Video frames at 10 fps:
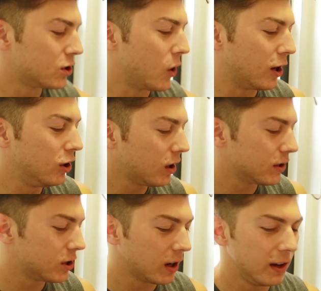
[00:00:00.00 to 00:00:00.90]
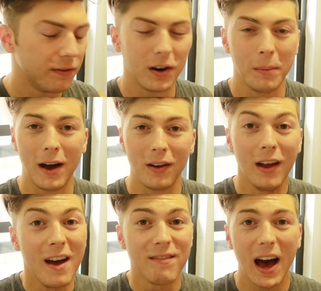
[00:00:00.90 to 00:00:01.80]
So I cook the turkey for about
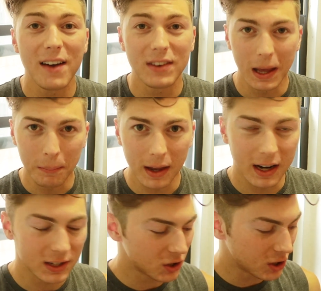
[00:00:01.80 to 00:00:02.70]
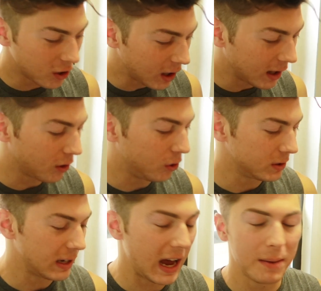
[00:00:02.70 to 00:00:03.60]
five to eight minutes, stirring it the whole
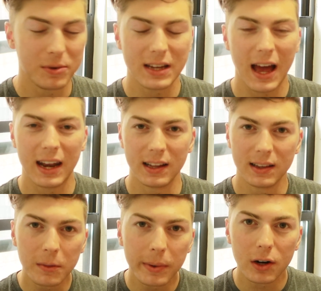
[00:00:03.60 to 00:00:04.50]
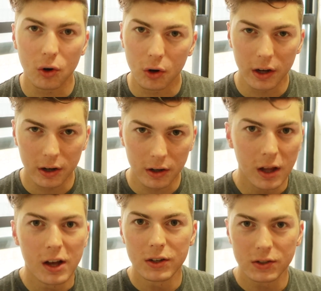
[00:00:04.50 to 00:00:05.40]
time, just adding a little bit of
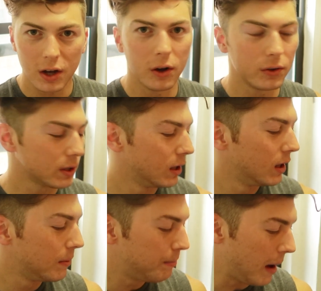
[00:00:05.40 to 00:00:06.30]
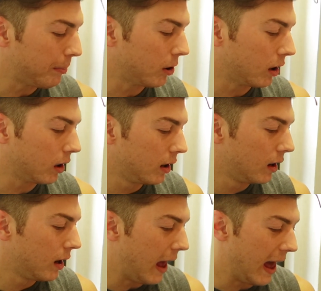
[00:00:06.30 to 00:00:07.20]
oil, salt, pepper,
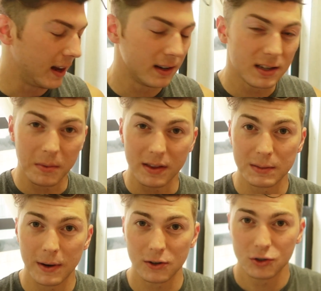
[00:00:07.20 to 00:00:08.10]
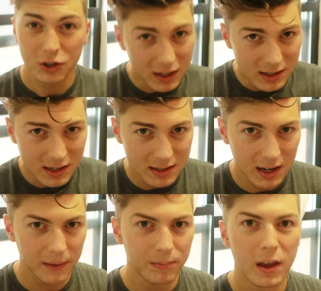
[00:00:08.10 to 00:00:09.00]
and some of the special chicken
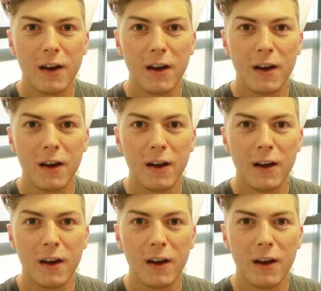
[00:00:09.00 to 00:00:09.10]
seasoning.